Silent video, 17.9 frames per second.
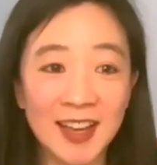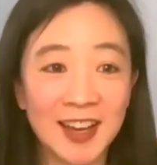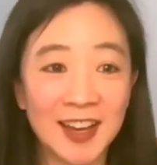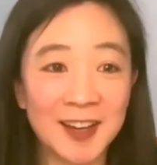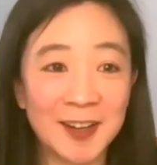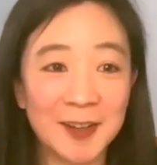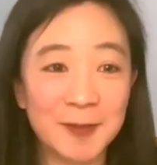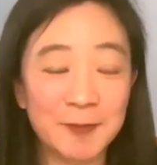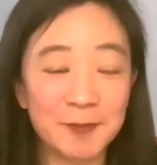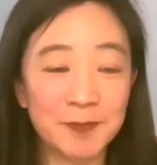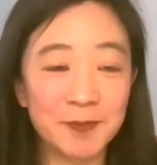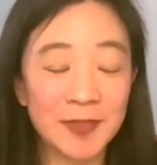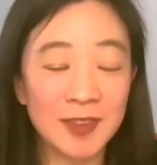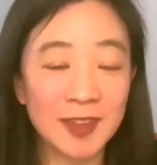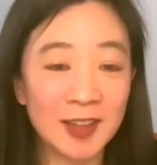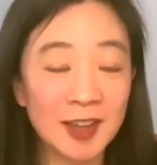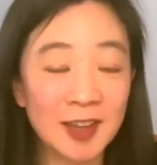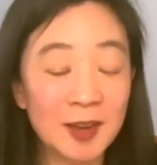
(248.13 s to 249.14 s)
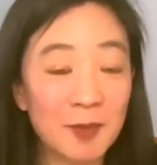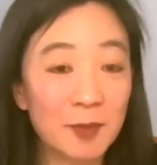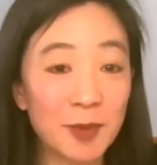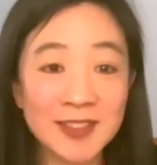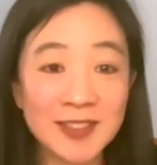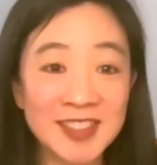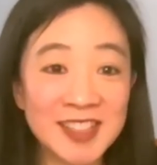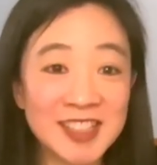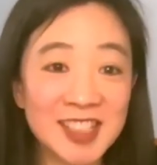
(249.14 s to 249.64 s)

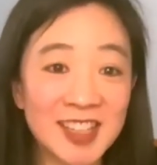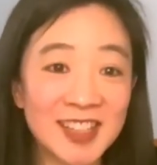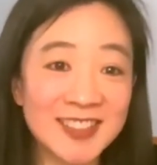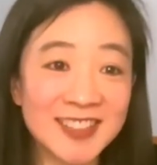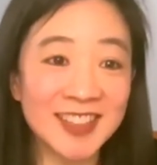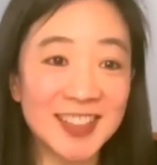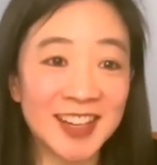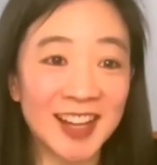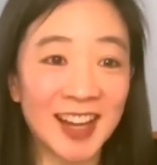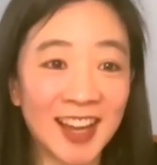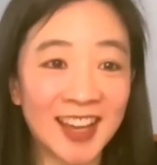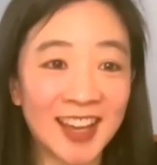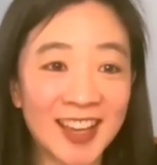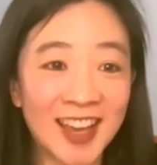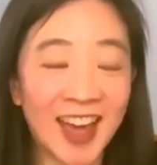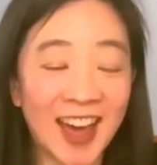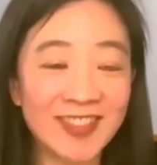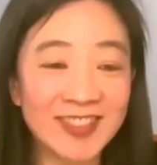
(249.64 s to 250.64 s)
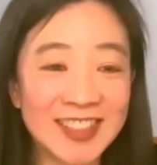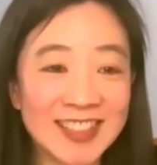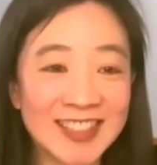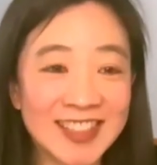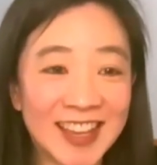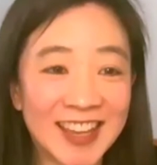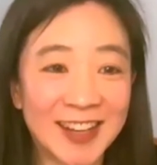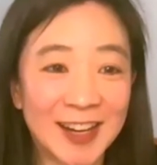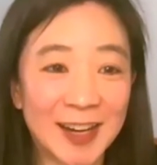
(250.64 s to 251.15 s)
President Johnson, I have to
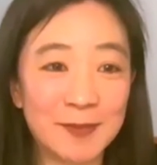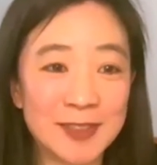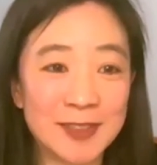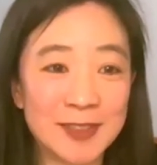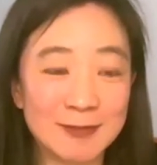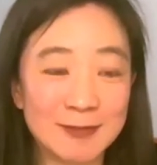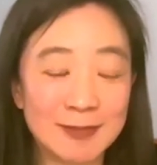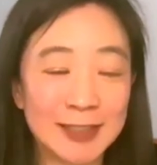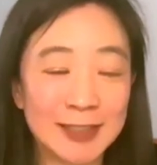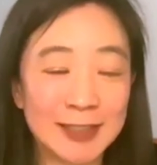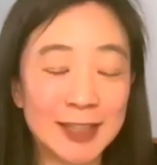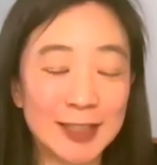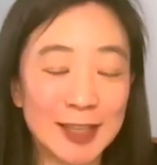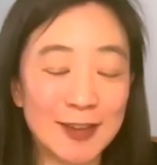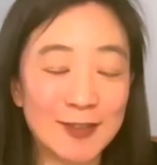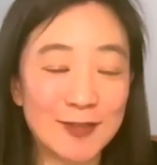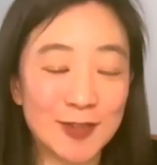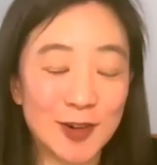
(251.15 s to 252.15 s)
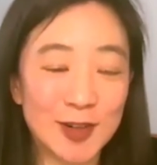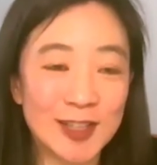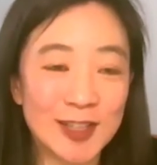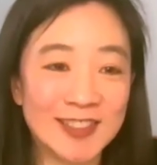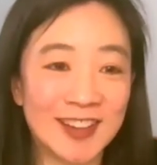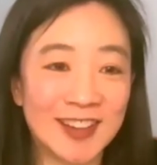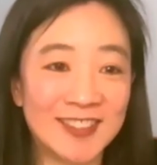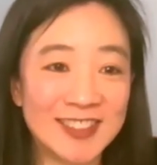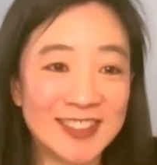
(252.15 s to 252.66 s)
say that I'm just really looking forward to
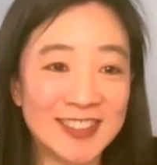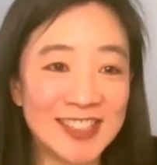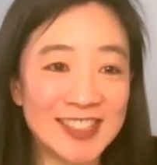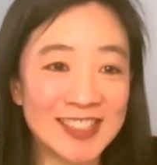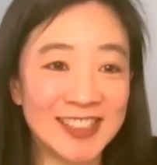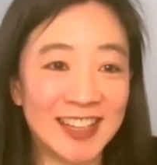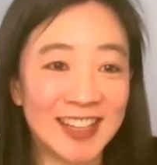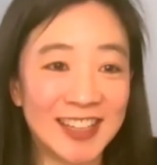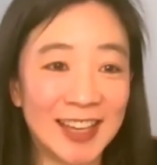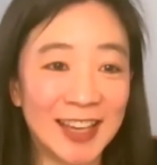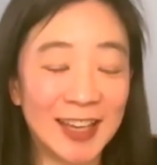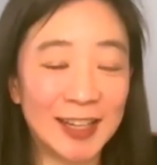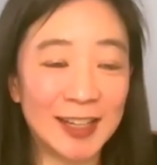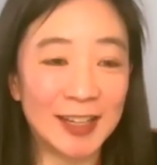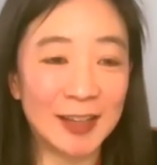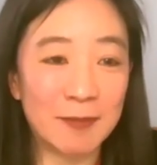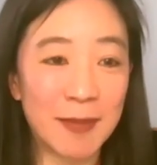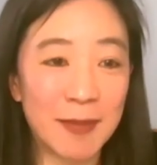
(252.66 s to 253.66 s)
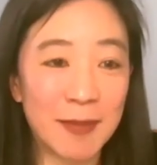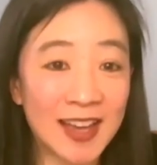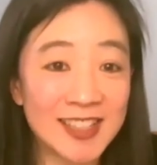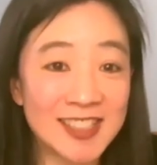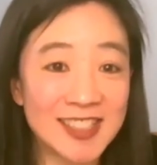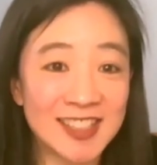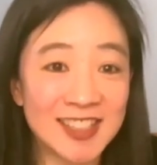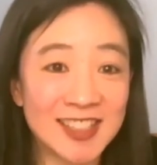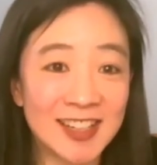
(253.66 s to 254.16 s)
this conversation. I can't
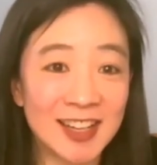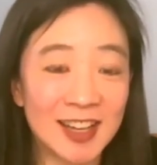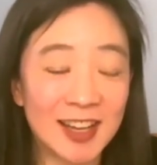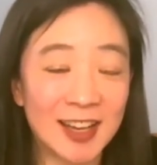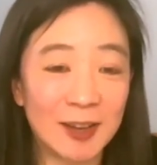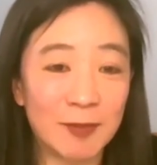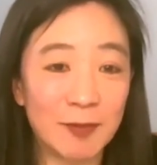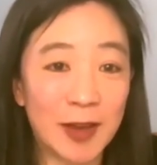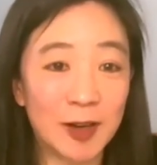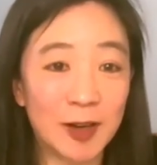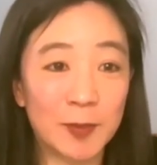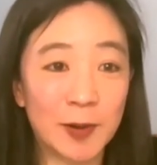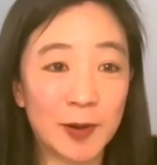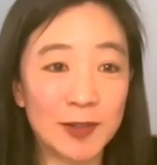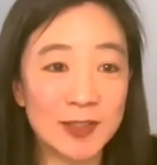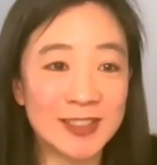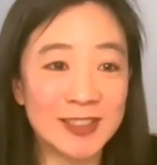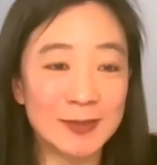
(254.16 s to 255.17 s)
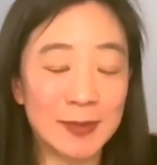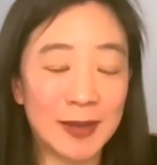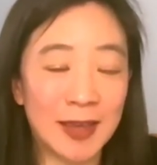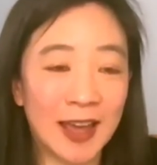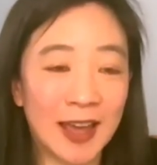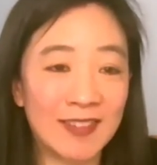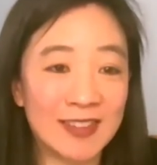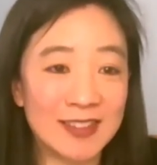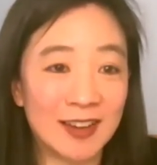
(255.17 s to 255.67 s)
imagine a better person to be
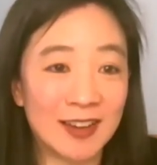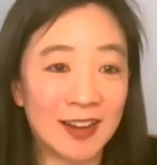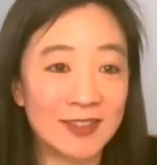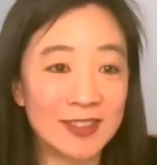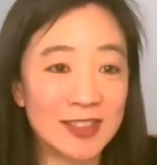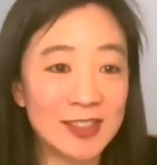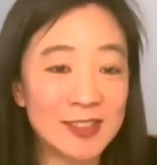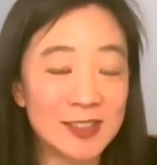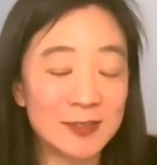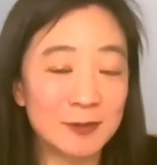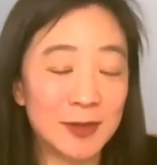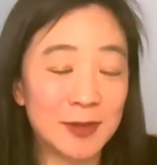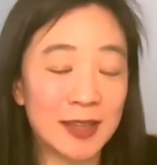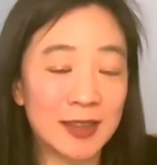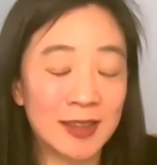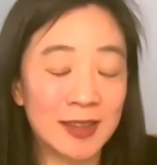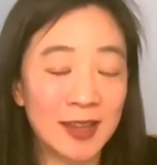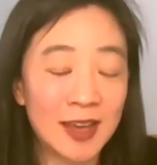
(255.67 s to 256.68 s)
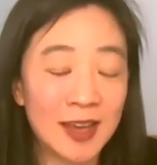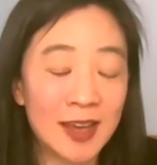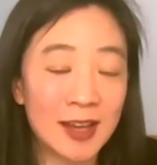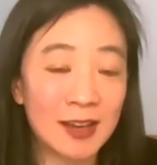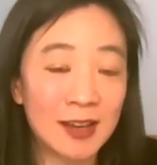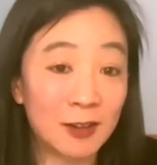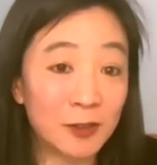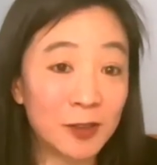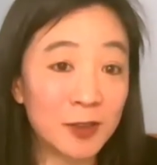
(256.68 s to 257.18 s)
having this conversation with,
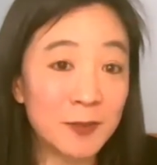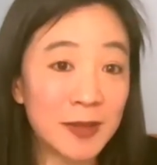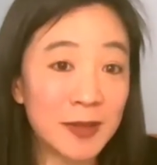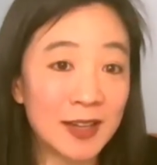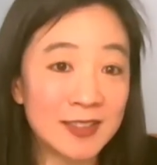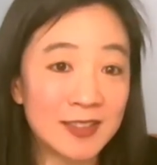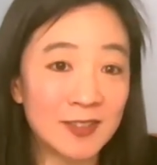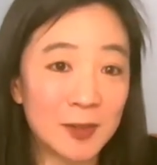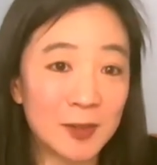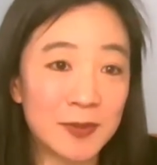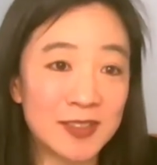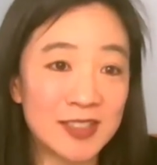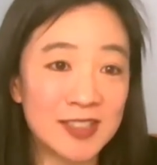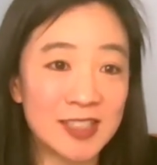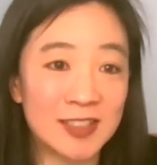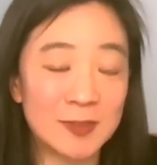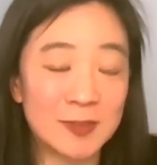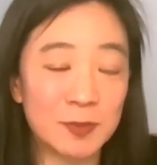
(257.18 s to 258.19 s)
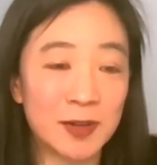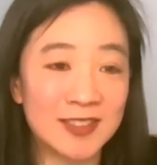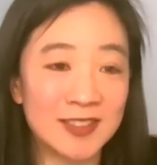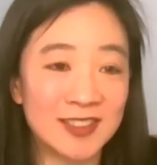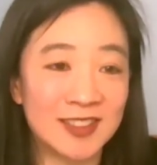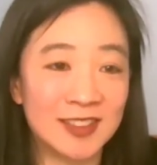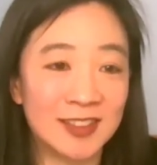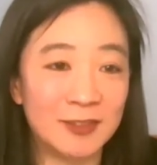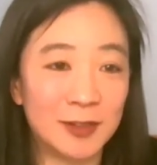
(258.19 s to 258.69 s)
not only because of your position as
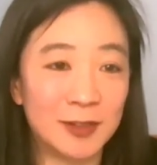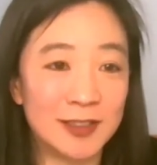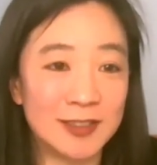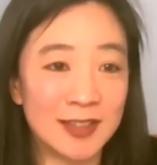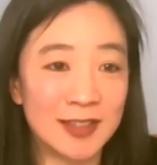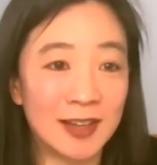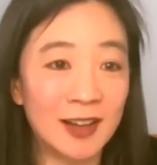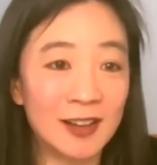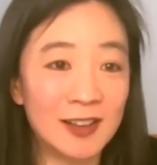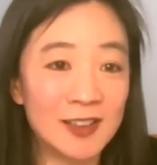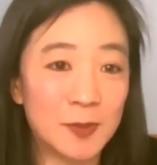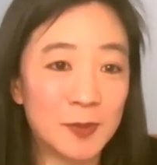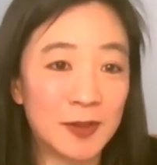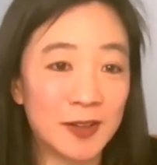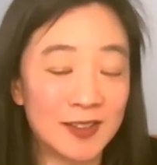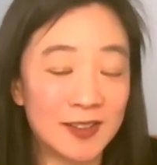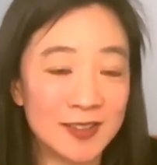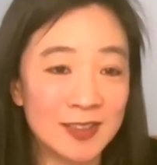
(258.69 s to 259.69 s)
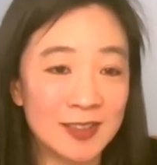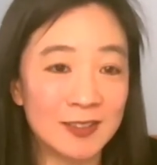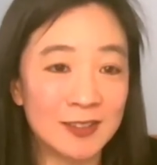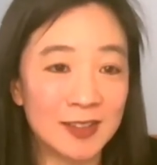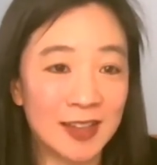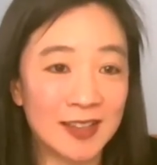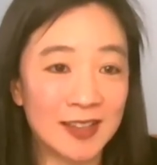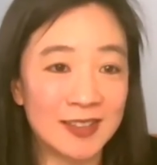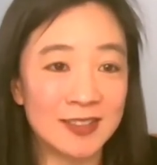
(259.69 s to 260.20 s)
president of Wellesley College, but also
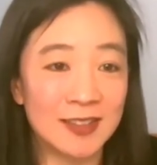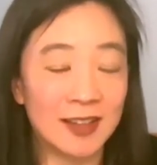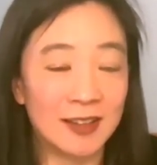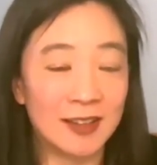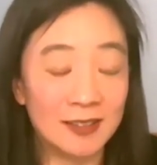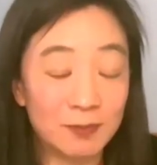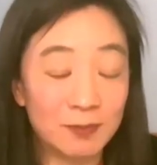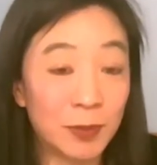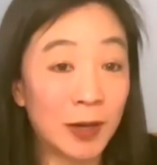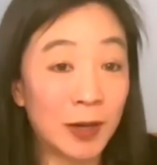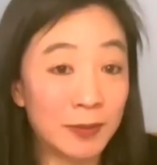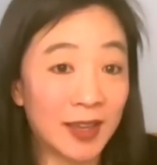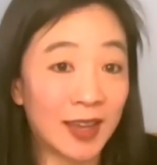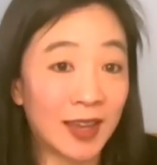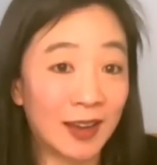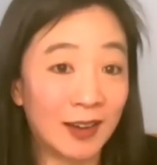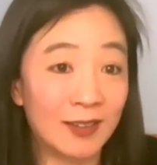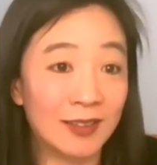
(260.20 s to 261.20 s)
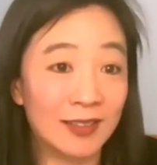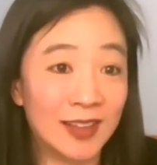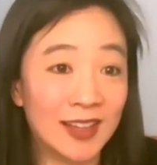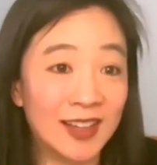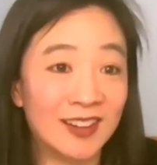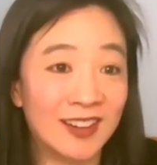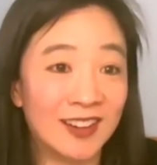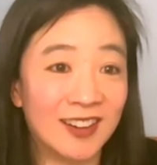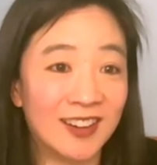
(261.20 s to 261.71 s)
as a public health
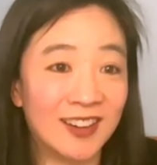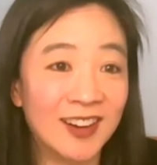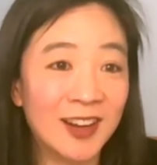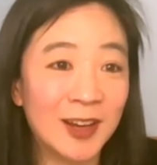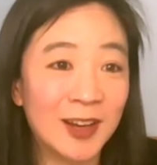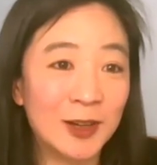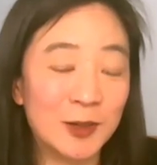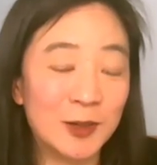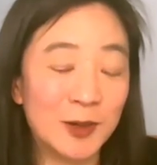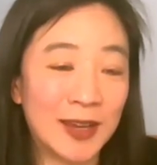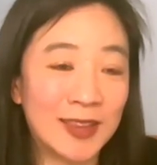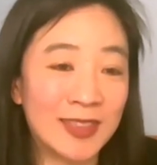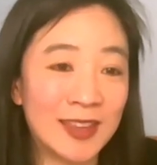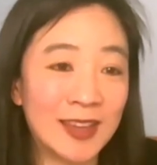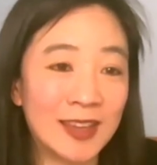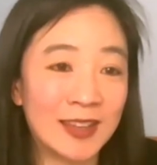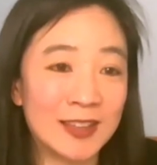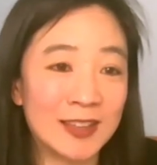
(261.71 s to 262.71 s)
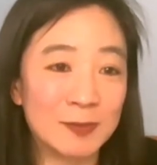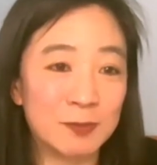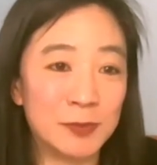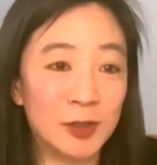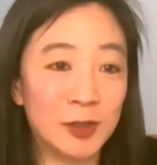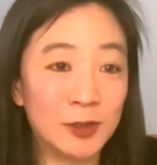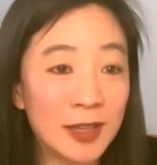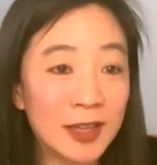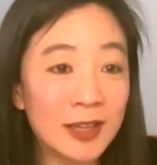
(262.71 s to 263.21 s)
leader who I think is
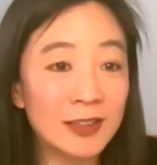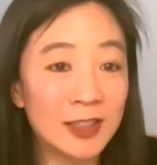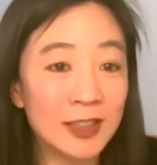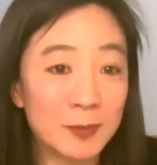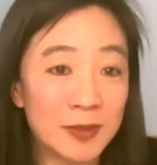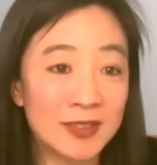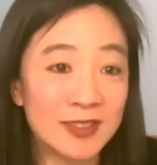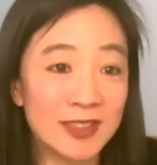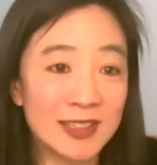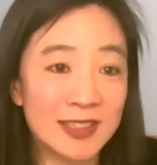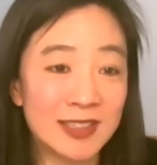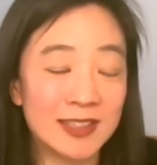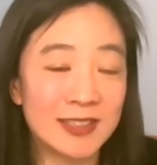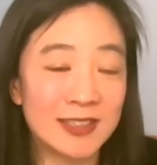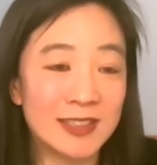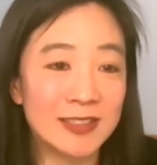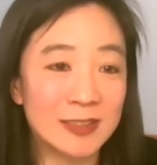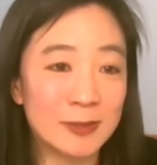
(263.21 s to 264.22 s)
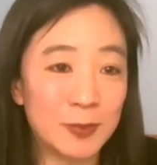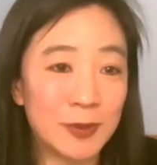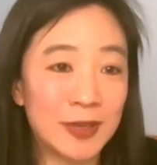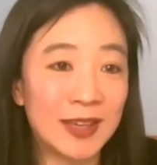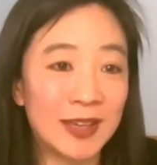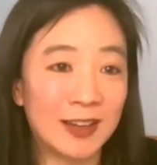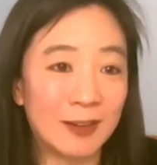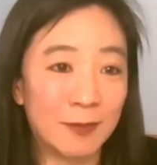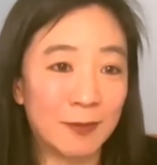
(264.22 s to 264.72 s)
uniquely positioned to
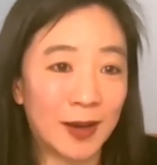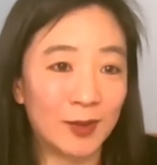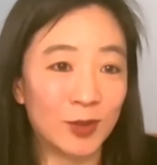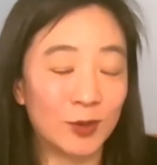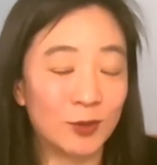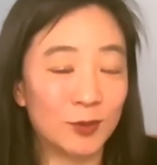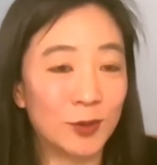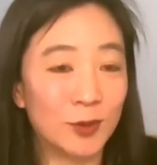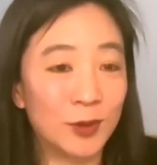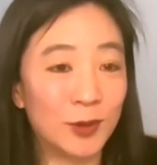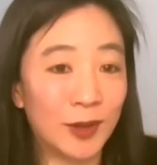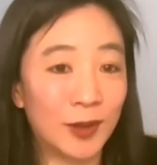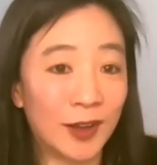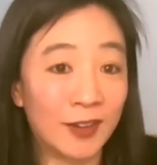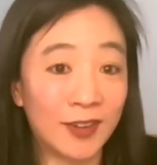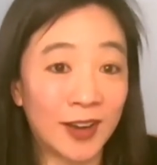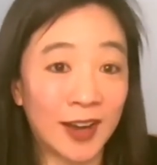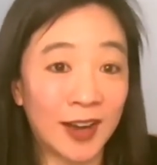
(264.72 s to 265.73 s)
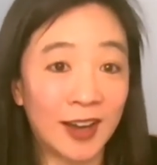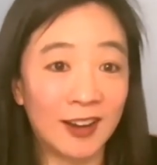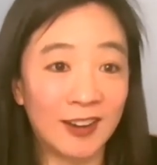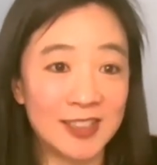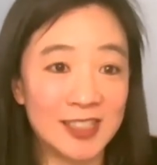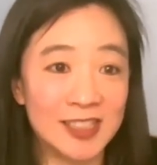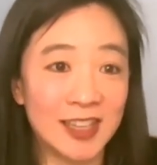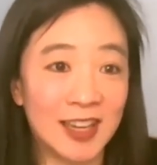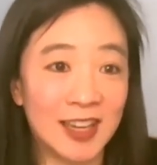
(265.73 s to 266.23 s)
speak about the role of higher
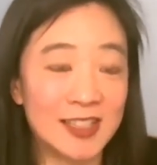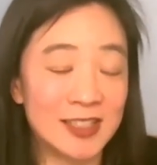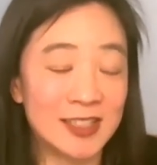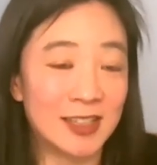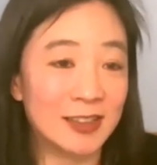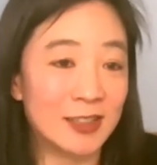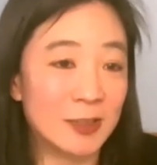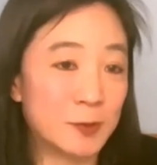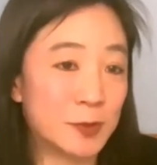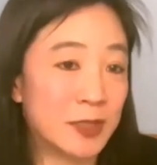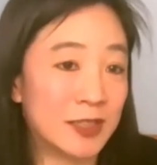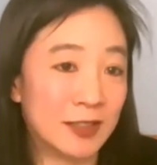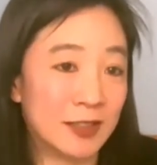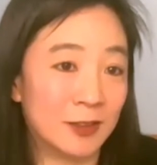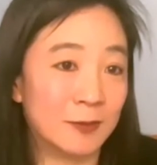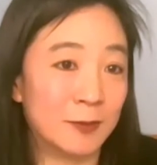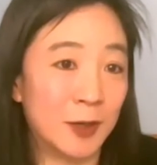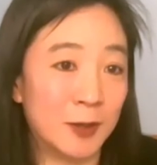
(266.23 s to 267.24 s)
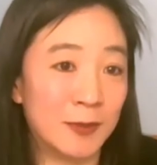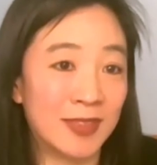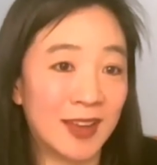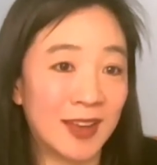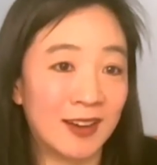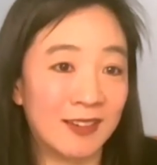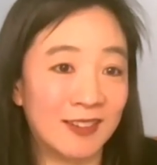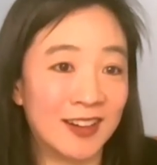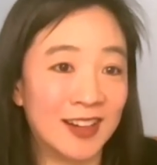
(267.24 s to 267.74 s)
education in this particular moment
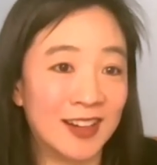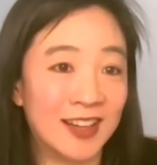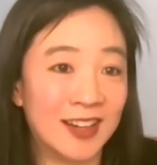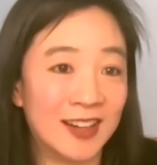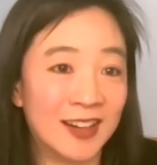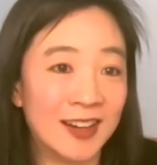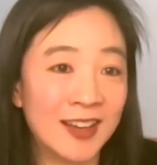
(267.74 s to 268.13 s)
that we're in.